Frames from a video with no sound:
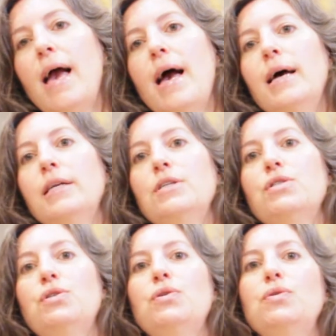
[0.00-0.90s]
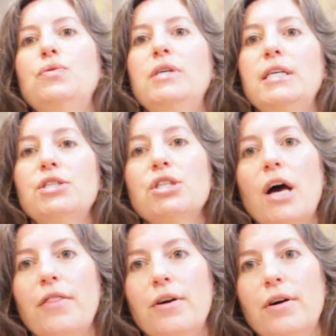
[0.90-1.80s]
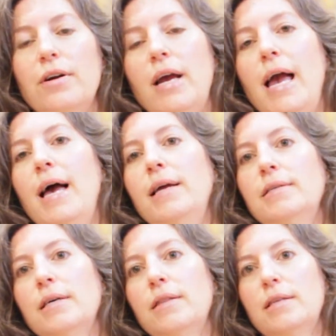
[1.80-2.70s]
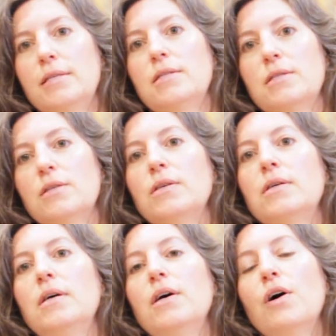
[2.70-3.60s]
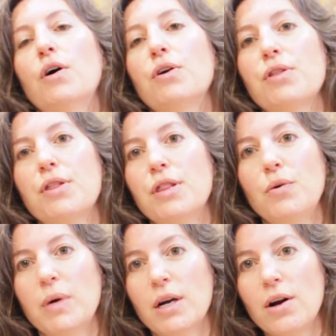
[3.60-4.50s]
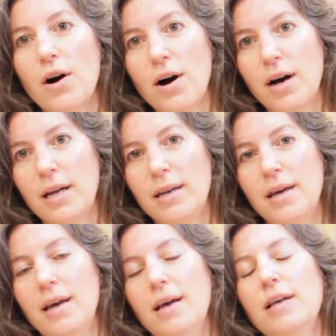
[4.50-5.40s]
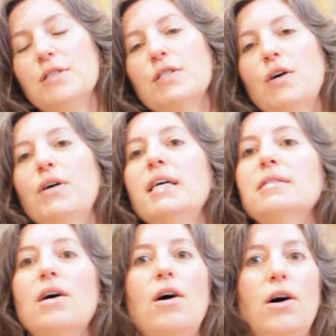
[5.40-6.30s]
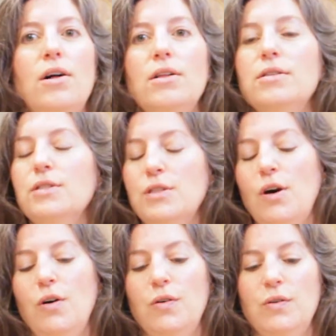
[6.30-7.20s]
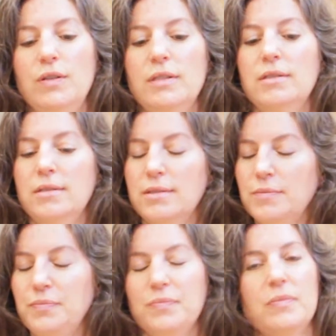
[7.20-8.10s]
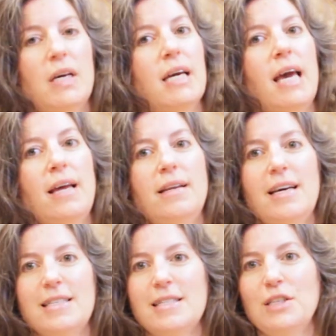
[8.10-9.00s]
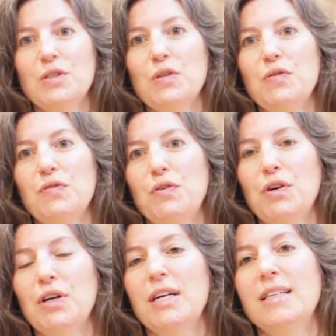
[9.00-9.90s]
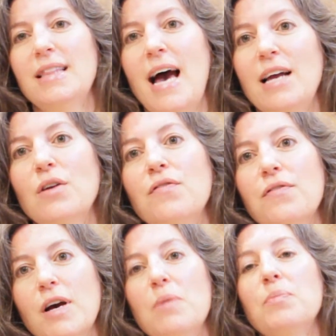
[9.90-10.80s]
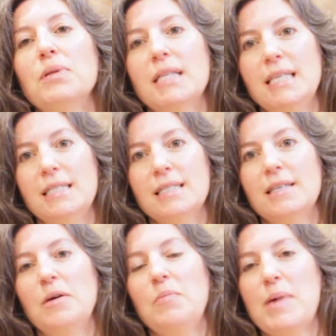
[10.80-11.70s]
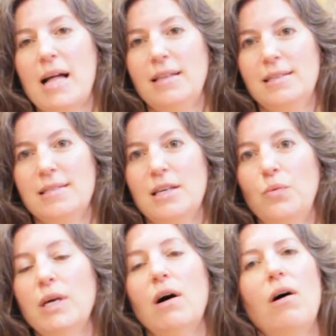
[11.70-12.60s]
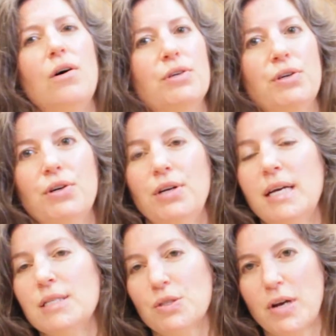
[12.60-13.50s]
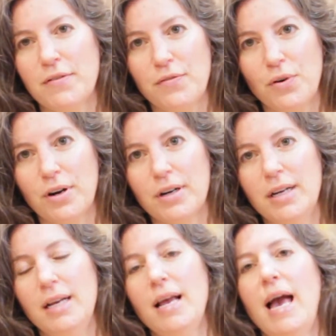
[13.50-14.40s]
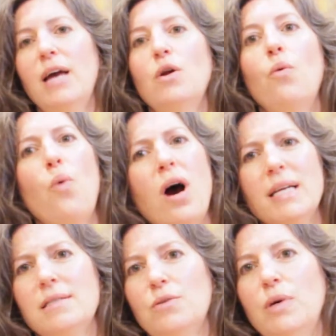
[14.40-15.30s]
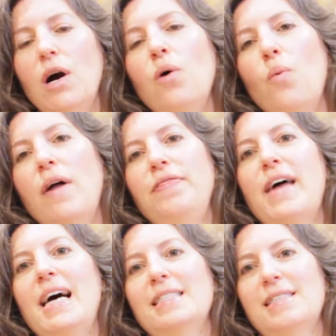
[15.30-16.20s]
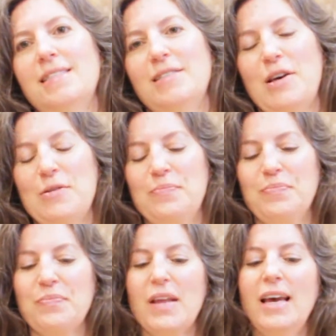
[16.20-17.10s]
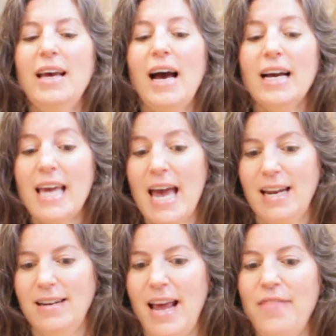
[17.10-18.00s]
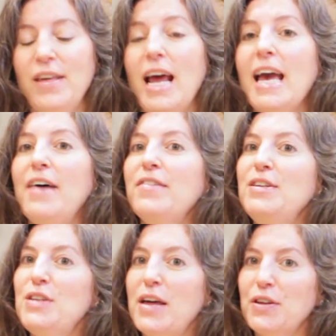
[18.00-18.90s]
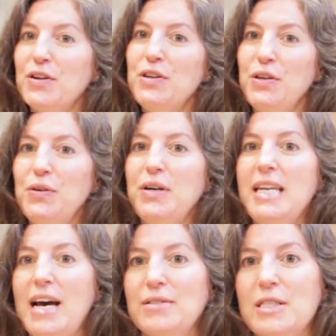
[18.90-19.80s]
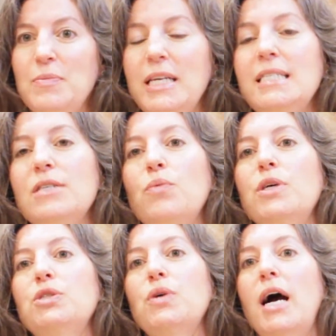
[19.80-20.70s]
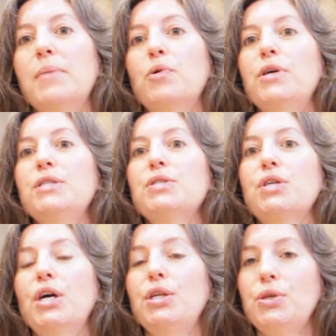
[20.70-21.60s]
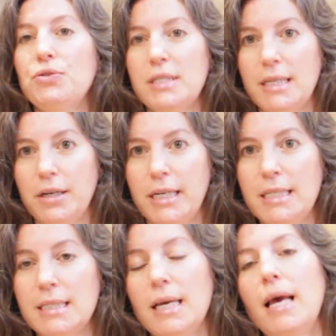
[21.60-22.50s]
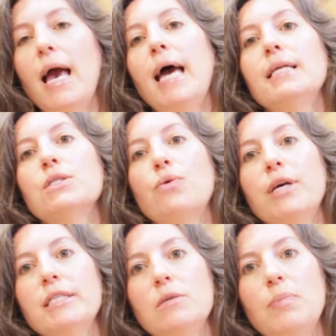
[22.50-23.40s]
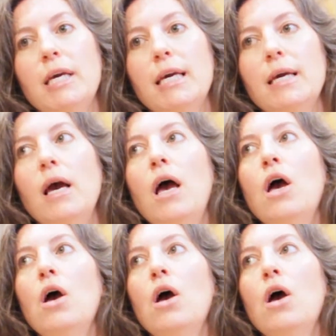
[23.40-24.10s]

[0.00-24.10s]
and to each other and this earth that we are on. So it's all so, again, essential for that complete balance that we all yearn and strive for and want. We all want that. So again, and then I have another new announcement, which I'm going to start a new series, and it's going to be